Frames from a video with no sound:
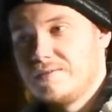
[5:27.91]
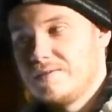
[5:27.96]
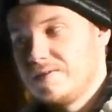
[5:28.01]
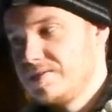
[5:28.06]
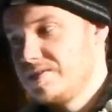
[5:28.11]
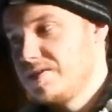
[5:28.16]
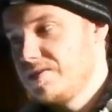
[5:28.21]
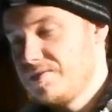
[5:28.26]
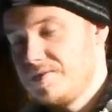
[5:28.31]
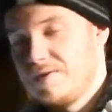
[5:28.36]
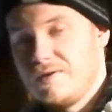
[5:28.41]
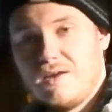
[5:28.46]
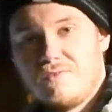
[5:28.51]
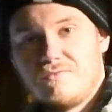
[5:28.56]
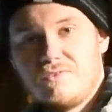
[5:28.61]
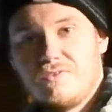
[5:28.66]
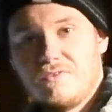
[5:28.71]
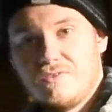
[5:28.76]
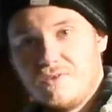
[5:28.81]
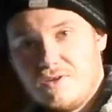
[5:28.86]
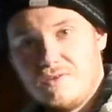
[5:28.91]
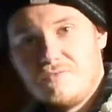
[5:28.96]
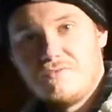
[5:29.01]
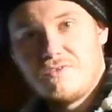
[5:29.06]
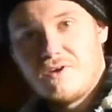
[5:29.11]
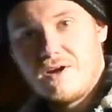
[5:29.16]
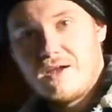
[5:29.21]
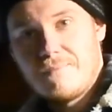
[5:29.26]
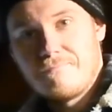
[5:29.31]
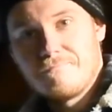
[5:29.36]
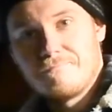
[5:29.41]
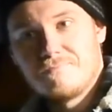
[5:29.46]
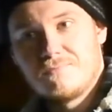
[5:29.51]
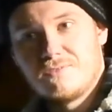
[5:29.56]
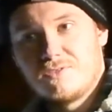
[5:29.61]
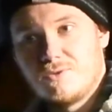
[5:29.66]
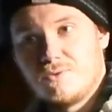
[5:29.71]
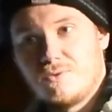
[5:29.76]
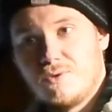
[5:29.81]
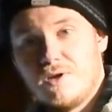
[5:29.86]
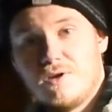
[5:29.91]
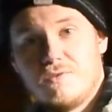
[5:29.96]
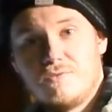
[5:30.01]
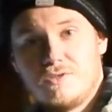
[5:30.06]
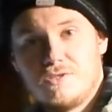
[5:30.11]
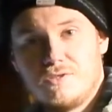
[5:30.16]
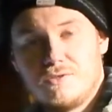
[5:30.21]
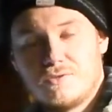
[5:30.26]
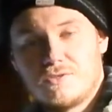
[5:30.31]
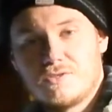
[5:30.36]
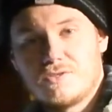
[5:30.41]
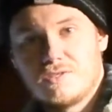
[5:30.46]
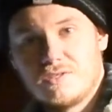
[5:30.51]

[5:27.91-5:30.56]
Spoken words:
dithering every third frame to reduce